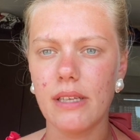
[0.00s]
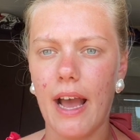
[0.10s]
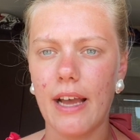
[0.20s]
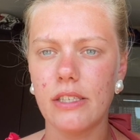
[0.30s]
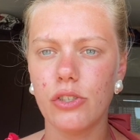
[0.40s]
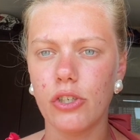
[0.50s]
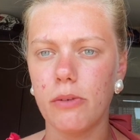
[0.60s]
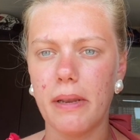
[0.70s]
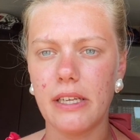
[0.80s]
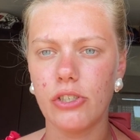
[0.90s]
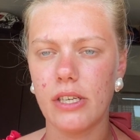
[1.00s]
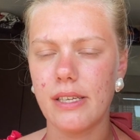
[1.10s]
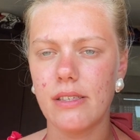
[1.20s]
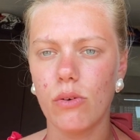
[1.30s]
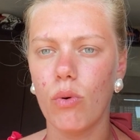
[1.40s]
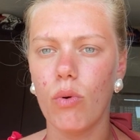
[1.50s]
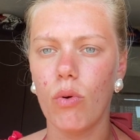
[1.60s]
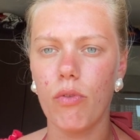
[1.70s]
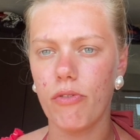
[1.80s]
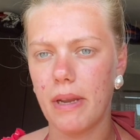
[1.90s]
had 2 bleaches
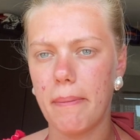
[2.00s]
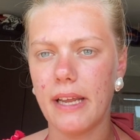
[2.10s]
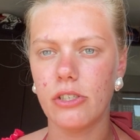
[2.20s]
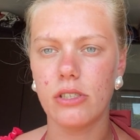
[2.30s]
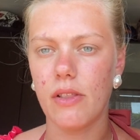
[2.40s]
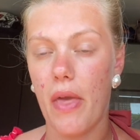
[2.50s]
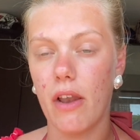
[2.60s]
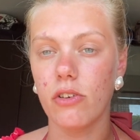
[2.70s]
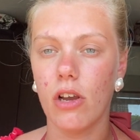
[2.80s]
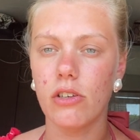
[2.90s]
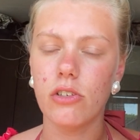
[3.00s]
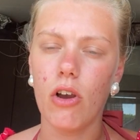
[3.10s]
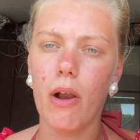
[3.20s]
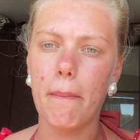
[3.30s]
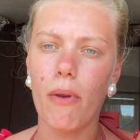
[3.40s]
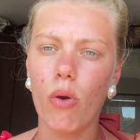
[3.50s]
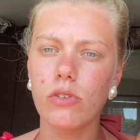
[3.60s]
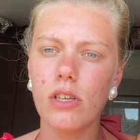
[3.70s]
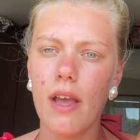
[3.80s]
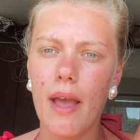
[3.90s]
or 3 bleaches and then a darker
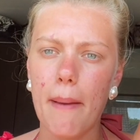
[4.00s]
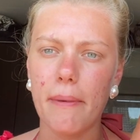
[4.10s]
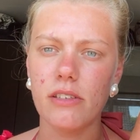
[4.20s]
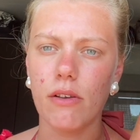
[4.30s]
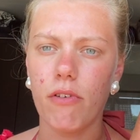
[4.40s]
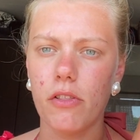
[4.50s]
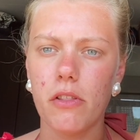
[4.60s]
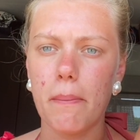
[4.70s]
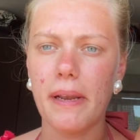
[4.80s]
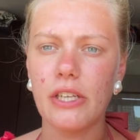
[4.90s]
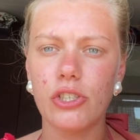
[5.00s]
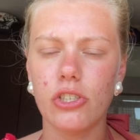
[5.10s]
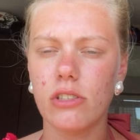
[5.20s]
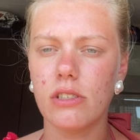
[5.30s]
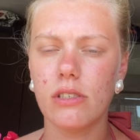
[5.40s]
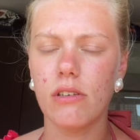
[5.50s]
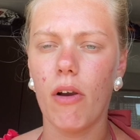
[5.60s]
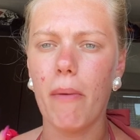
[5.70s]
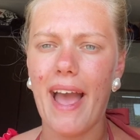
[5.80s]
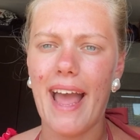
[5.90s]
blonde, because I find that the bleach just,
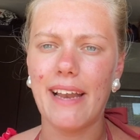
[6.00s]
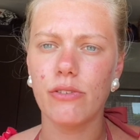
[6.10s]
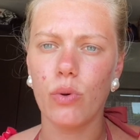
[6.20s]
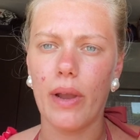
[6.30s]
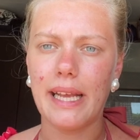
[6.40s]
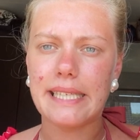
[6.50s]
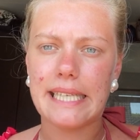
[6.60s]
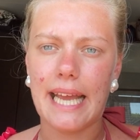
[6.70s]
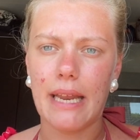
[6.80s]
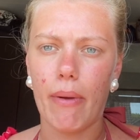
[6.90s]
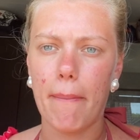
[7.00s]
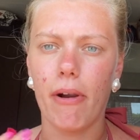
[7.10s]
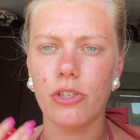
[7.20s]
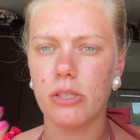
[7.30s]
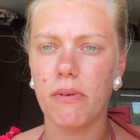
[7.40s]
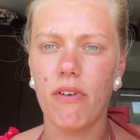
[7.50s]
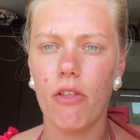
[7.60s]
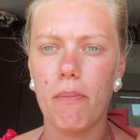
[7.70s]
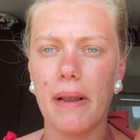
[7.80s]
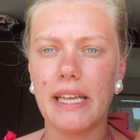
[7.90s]
my hair lifts quite easily anyway, but I just prefer
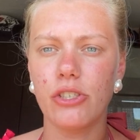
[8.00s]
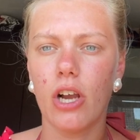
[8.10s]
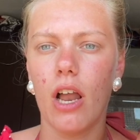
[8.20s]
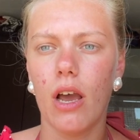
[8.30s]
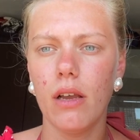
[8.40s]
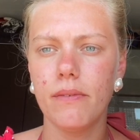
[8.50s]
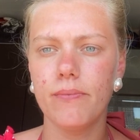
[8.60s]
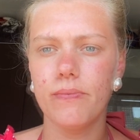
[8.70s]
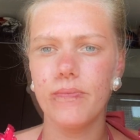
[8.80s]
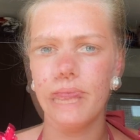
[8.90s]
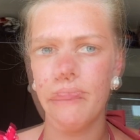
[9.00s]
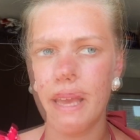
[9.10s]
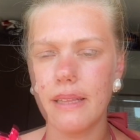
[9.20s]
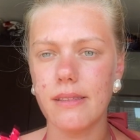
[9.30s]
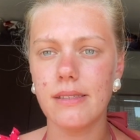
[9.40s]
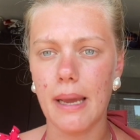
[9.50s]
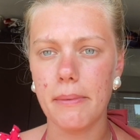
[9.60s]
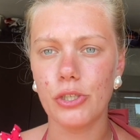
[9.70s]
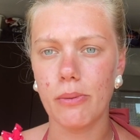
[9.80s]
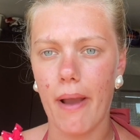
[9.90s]
the bleach colour, which obviously means
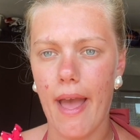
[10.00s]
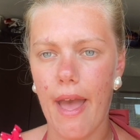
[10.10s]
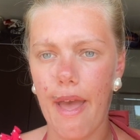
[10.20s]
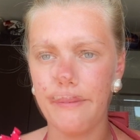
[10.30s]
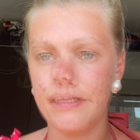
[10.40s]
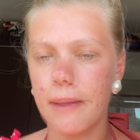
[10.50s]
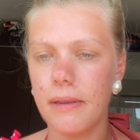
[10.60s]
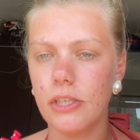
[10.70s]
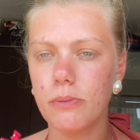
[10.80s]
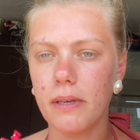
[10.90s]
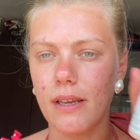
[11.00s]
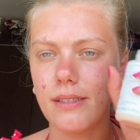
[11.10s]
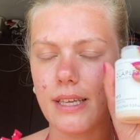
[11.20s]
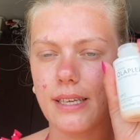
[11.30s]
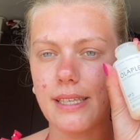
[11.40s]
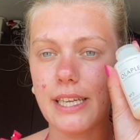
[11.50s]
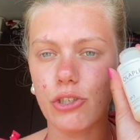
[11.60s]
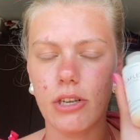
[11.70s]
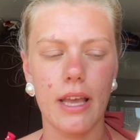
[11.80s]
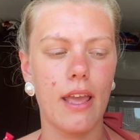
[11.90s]
damage to my hair. To damage, because this
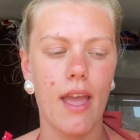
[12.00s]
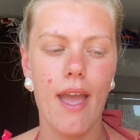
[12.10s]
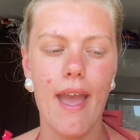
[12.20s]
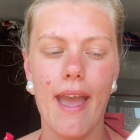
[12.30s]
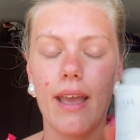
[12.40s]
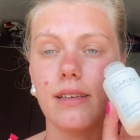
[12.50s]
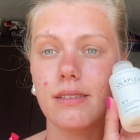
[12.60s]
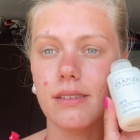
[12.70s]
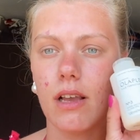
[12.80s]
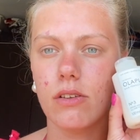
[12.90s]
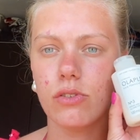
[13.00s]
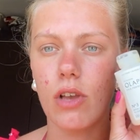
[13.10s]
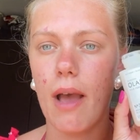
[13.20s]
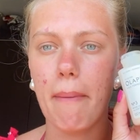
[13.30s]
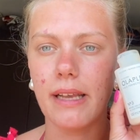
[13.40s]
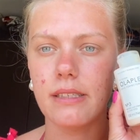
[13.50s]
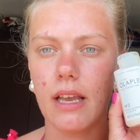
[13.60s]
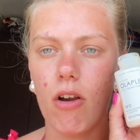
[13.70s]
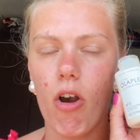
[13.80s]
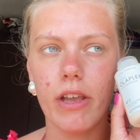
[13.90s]
literally is
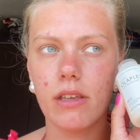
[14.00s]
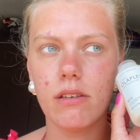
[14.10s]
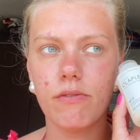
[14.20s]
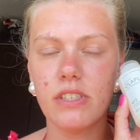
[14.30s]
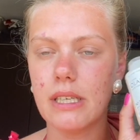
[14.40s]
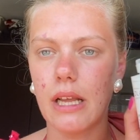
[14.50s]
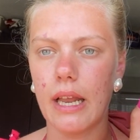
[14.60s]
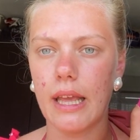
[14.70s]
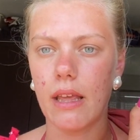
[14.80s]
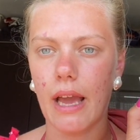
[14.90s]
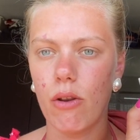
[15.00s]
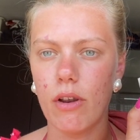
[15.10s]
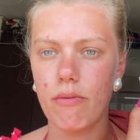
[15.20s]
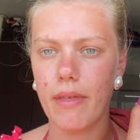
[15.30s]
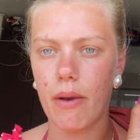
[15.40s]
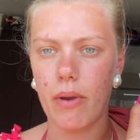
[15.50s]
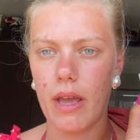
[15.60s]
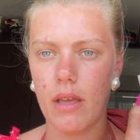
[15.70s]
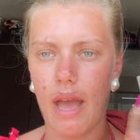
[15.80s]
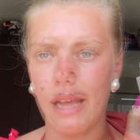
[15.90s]
amazing. I physically cannot live without
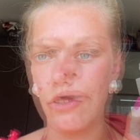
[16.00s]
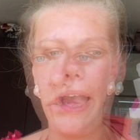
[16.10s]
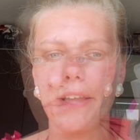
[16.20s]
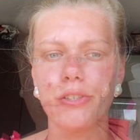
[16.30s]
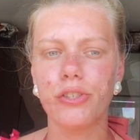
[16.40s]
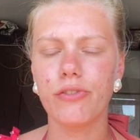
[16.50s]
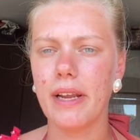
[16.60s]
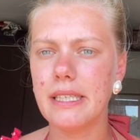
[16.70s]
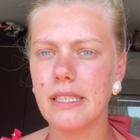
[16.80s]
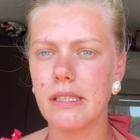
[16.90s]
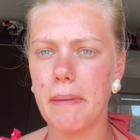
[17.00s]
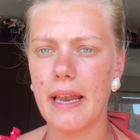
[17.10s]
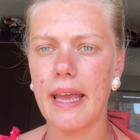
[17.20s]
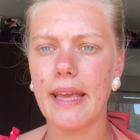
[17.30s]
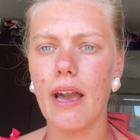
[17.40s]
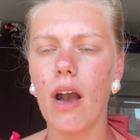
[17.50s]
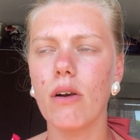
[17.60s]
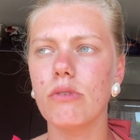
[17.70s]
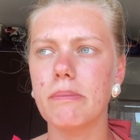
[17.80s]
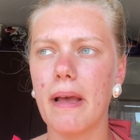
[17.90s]
it. My hair straightens better, it
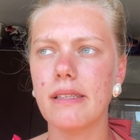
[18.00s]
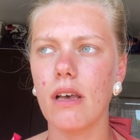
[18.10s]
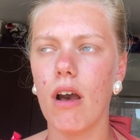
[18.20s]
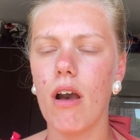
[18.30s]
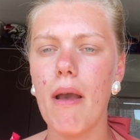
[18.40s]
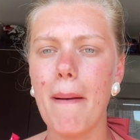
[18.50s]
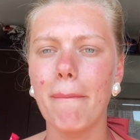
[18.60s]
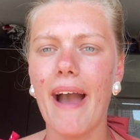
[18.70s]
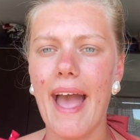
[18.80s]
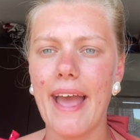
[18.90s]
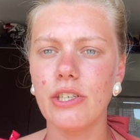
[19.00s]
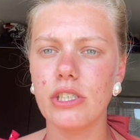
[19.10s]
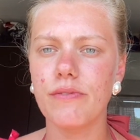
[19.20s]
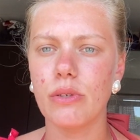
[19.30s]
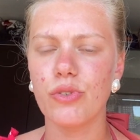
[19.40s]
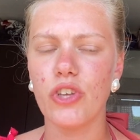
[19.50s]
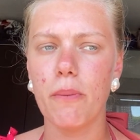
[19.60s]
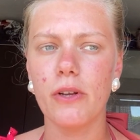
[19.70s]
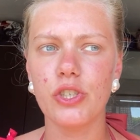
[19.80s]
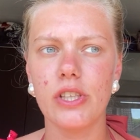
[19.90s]
curls better, my hair just feels so
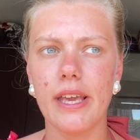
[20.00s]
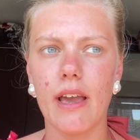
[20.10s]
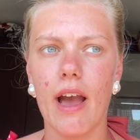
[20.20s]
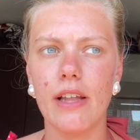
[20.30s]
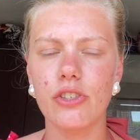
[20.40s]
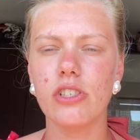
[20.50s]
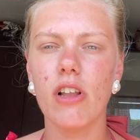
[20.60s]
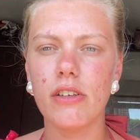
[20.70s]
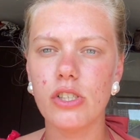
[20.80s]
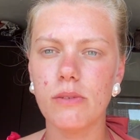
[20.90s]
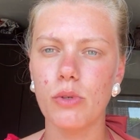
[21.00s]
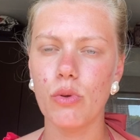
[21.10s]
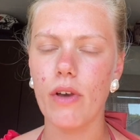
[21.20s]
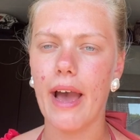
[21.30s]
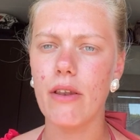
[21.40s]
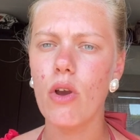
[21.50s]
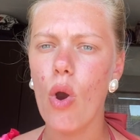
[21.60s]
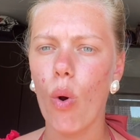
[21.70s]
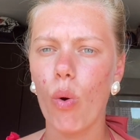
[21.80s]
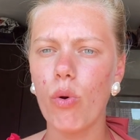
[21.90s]
much thicker and just like smoother, and
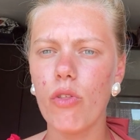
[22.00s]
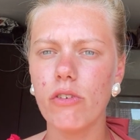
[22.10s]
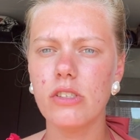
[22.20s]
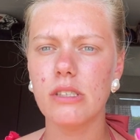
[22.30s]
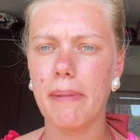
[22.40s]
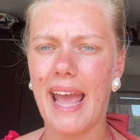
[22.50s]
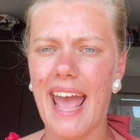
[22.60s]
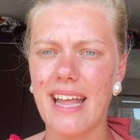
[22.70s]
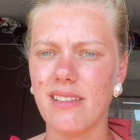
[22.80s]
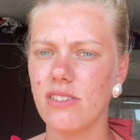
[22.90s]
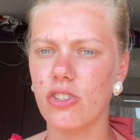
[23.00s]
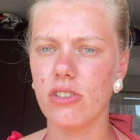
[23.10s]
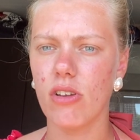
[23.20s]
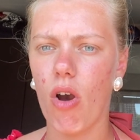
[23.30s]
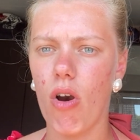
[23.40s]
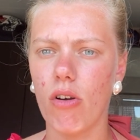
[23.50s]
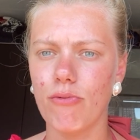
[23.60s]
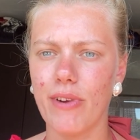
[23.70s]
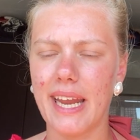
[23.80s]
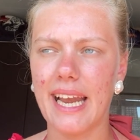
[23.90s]
all of those split ends just
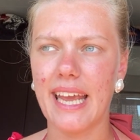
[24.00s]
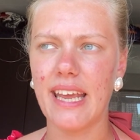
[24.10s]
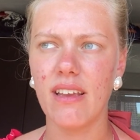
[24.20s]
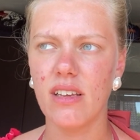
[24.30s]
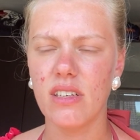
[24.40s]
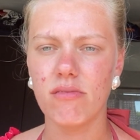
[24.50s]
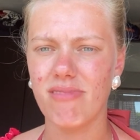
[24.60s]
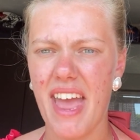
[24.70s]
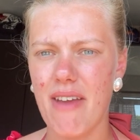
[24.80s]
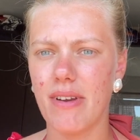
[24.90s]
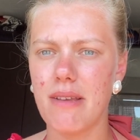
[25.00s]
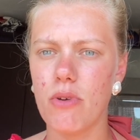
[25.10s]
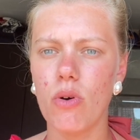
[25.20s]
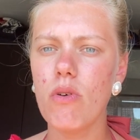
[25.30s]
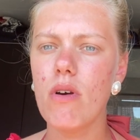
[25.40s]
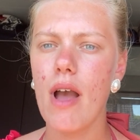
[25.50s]
aren't really there anymore.